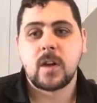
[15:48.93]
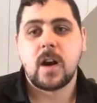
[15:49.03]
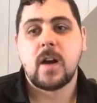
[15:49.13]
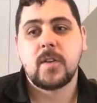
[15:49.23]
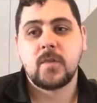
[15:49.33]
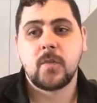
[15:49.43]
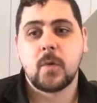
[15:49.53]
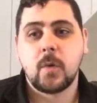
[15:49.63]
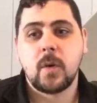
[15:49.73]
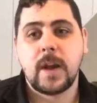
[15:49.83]
asked
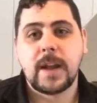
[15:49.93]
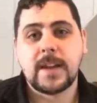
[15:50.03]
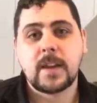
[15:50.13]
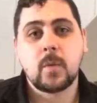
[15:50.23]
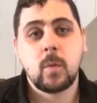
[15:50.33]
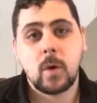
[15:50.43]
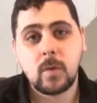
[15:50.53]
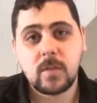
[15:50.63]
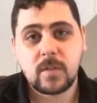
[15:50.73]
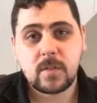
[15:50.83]
for a
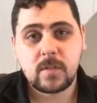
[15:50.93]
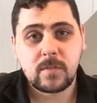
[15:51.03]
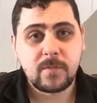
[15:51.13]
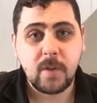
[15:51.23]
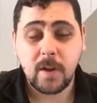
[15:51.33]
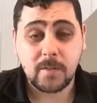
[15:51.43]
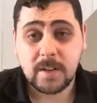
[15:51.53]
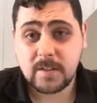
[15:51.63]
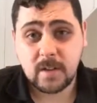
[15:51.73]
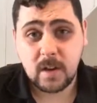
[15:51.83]
quote 5
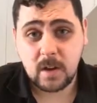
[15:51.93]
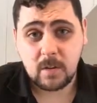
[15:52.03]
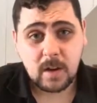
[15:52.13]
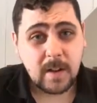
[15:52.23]
years ago,